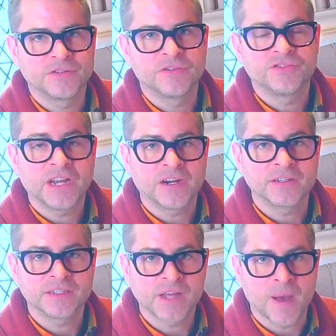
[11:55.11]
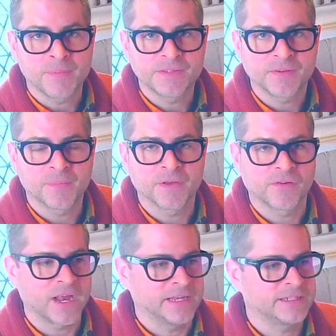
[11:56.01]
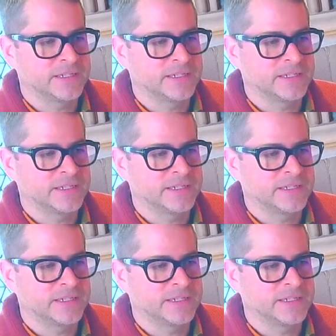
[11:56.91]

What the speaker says: shared stops from the grate.